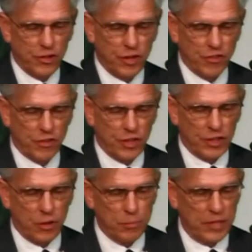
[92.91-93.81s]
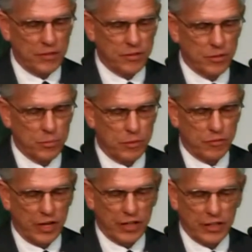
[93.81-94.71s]
I surely don't mean to, but
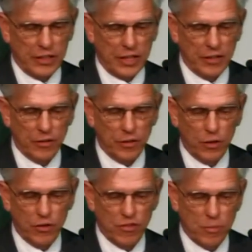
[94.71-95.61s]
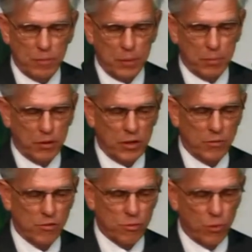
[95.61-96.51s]
frankly, I don't notice that people come
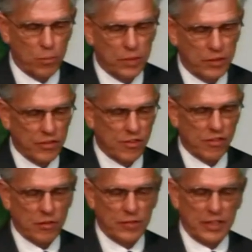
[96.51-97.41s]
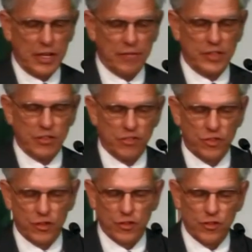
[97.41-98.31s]
swarming to the Seventh-day Adventist
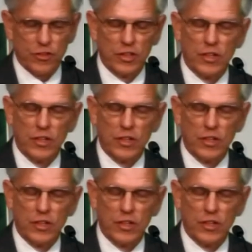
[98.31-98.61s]
Church